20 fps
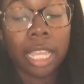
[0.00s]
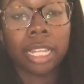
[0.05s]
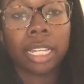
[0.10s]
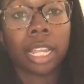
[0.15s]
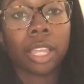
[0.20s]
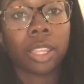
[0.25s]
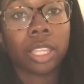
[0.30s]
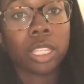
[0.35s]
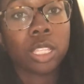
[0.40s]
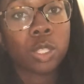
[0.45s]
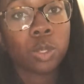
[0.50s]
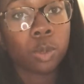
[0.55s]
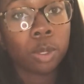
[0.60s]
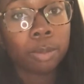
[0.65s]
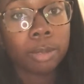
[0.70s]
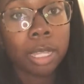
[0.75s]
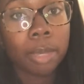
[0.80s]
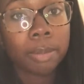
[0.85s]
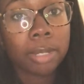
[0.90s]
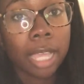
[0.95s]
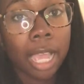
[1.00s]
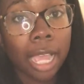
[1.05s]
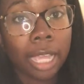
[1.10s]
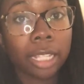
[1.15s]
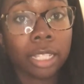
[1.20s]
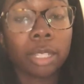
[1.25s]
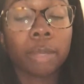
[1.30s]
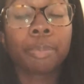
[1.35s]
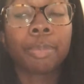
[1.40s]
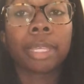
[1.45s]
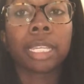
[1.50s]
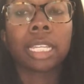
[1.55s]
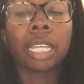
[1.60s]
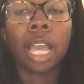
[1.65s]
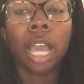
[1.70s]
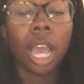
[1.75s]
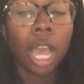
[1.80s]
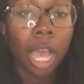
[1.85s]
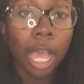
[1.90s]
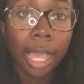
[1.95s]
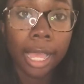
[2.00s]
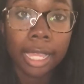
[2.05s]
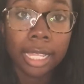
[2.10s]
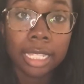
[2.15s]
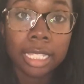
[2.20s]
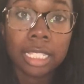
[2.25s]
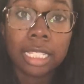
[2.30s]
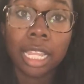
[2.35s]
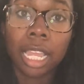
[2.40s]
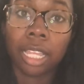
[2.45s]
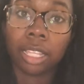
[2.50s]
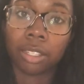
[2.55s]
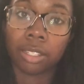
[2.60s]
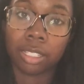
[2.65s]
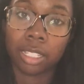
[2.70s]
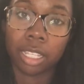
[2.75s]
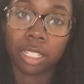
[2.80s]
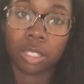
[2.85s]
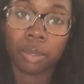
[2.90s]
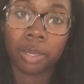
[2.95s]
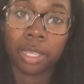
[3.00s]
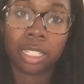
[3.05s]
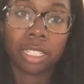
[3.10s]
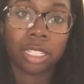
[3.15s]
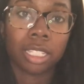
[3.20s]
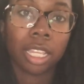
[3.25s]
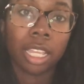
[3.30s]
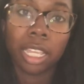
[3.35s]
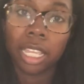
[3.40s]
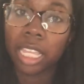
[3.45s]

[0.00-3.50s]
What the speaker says: Now, they swooped up Tyler because Tyler's HOH.